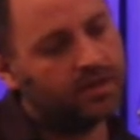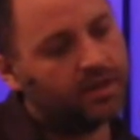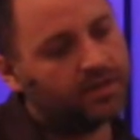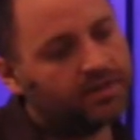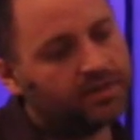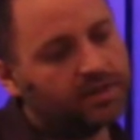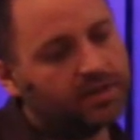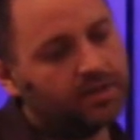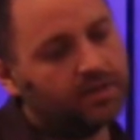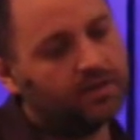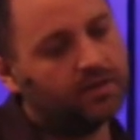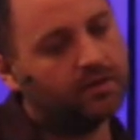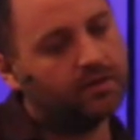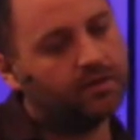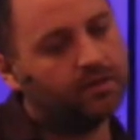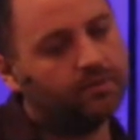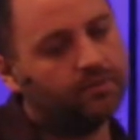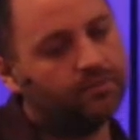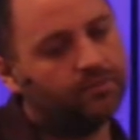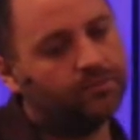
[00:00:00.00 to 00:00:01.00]
is it
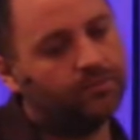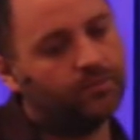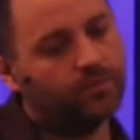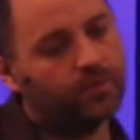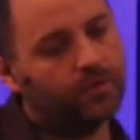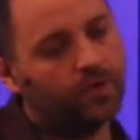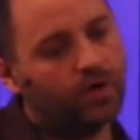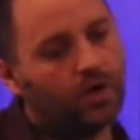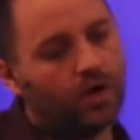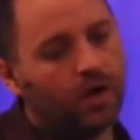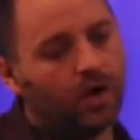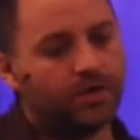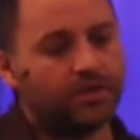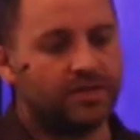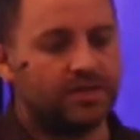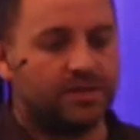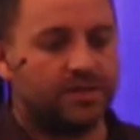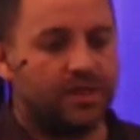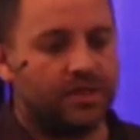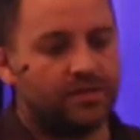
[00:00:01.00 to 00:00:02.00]

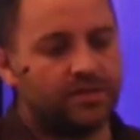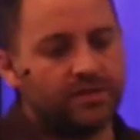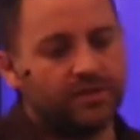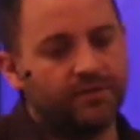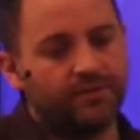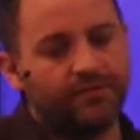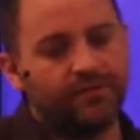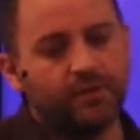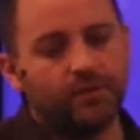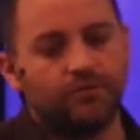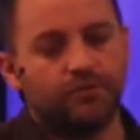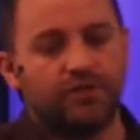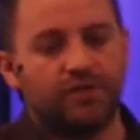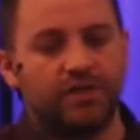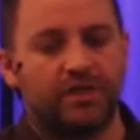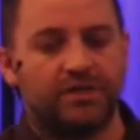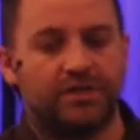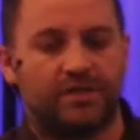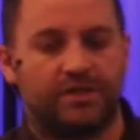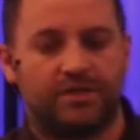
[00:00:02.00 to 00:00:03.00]
causes us to view
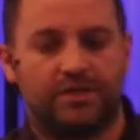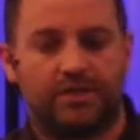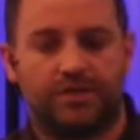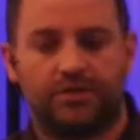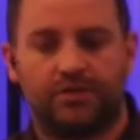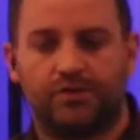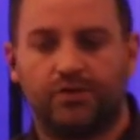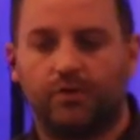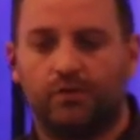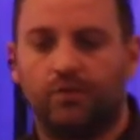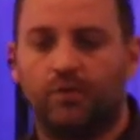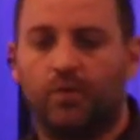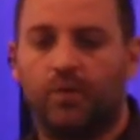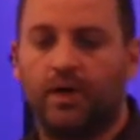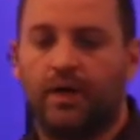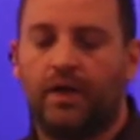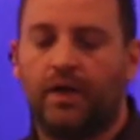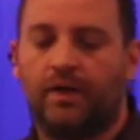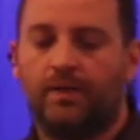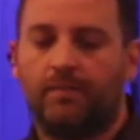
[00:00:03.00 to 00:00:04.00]
Jesus a certain
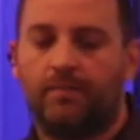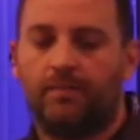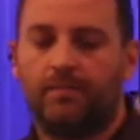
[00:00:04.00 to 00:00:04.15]
way.